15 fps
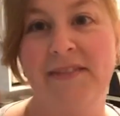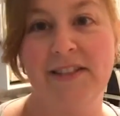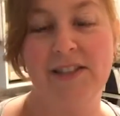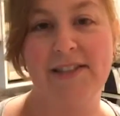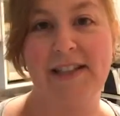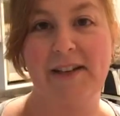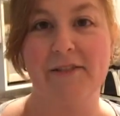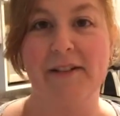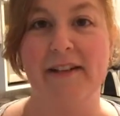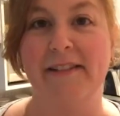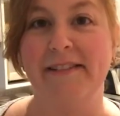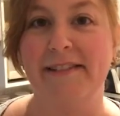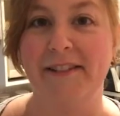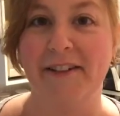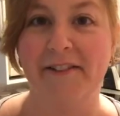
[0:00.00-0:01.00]
Just get rid of
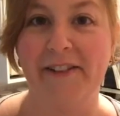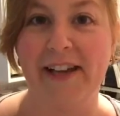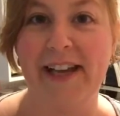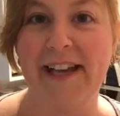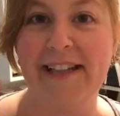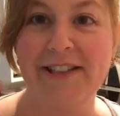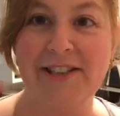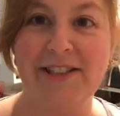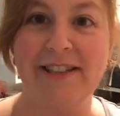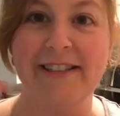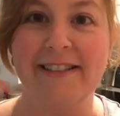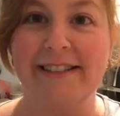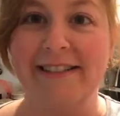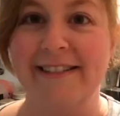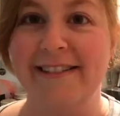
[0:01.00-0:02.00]
those
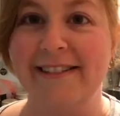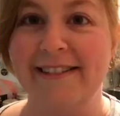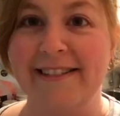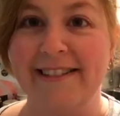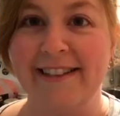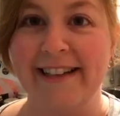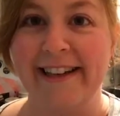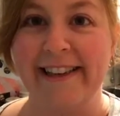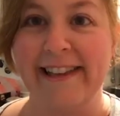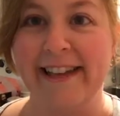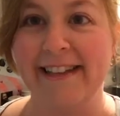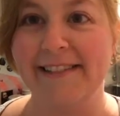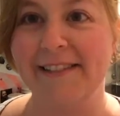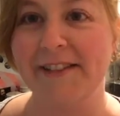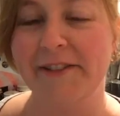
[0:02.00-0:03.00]
notifications. Got
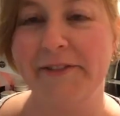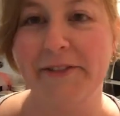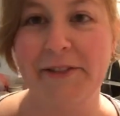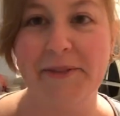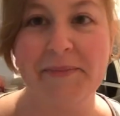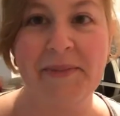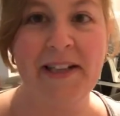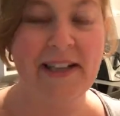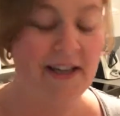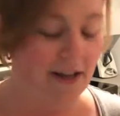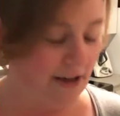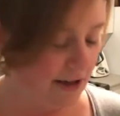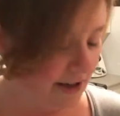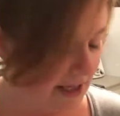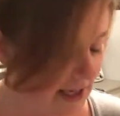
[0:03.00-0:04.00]
1,000 of them.
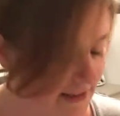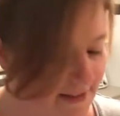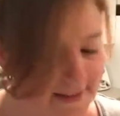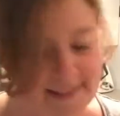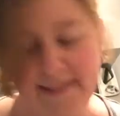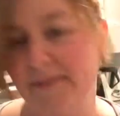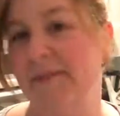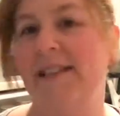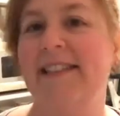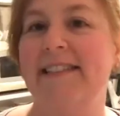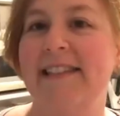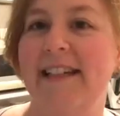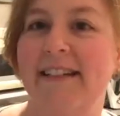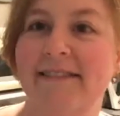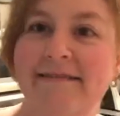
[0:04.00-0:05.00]
Okay, so I'm going to start.